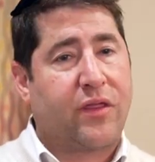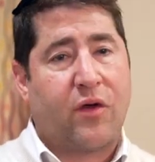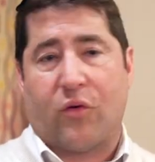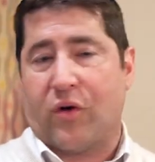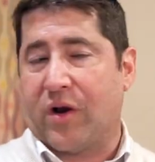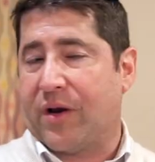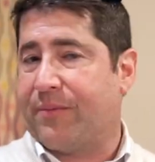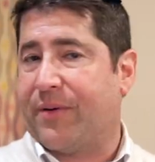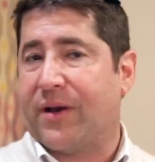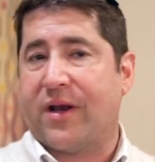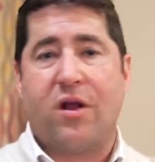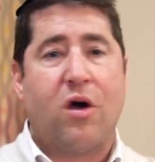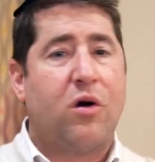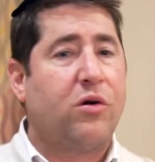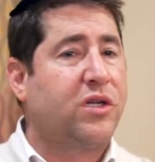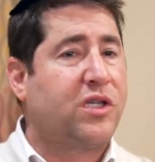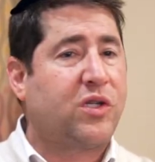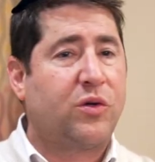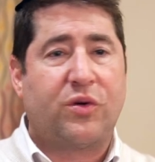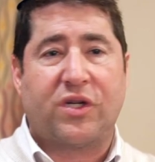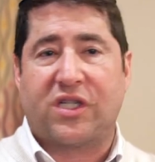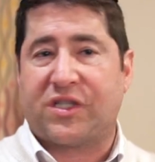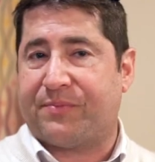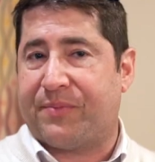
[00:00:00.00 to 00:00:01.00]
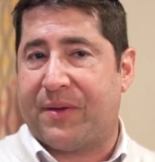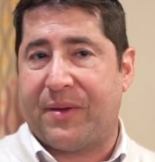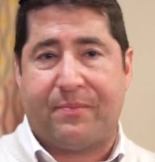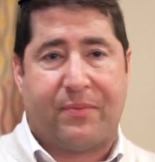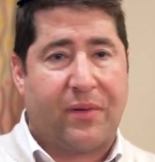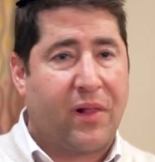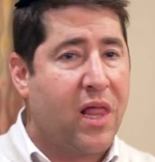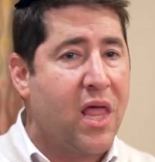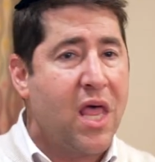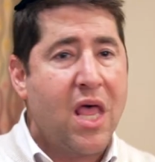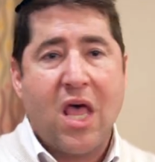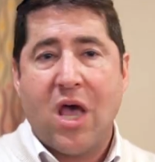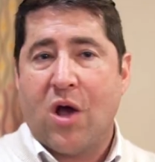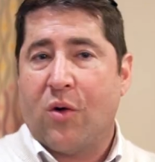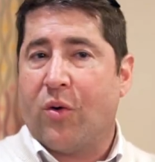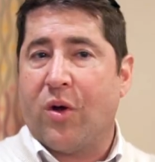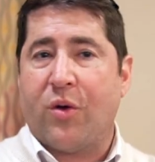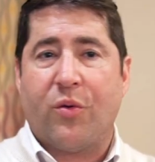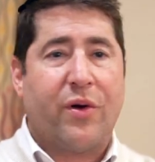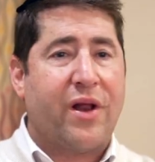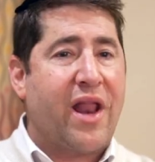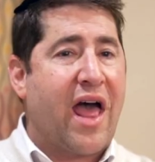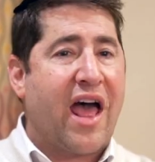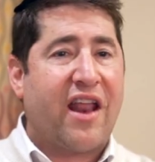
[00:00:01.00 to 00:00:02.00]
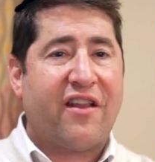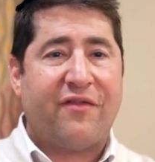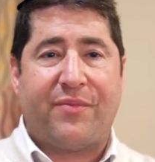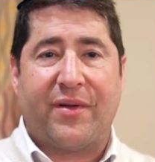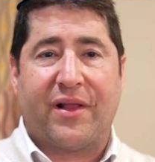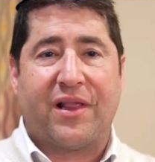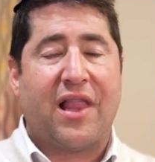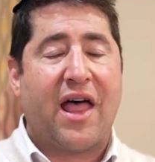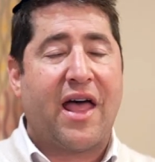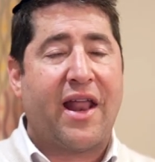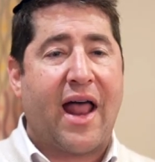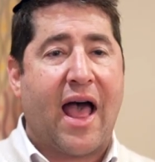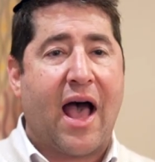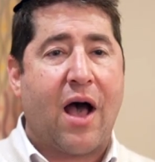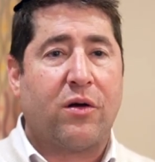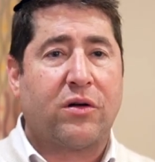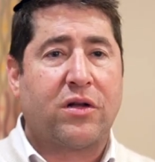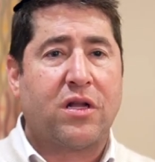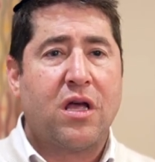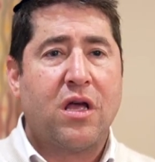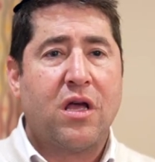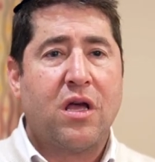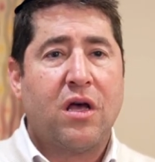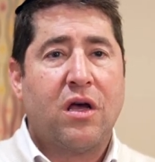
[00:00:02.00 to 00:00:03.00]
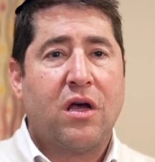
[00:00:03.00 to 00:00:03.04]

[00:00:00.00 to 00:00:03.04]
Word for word: there would have been no Jewish people, we would not have been let out.